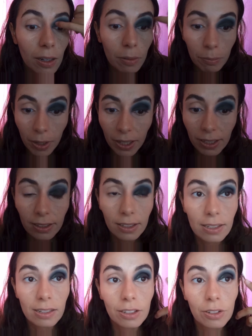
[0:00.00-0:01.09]
But it
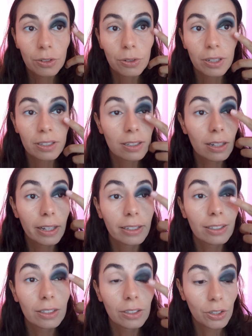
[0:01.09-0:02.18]
doesn't
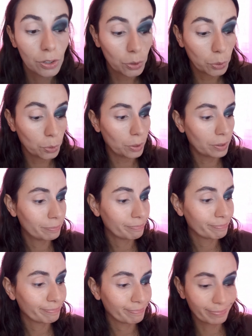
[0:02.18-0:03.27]
translate to
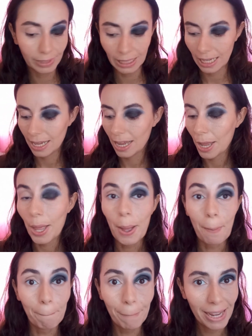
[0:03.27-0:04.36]

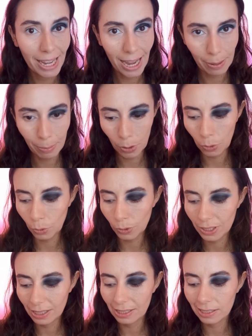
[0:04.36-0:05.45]
my eyeballs,
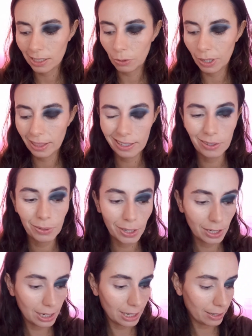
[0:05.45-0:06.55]
so I think we're
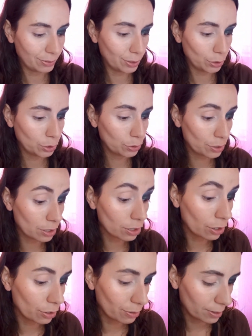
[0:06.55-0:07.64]
gonna have to choose
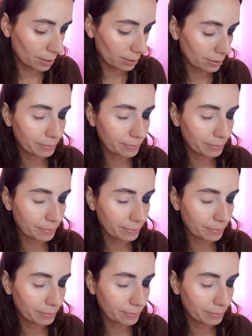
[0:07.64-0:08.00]
another one.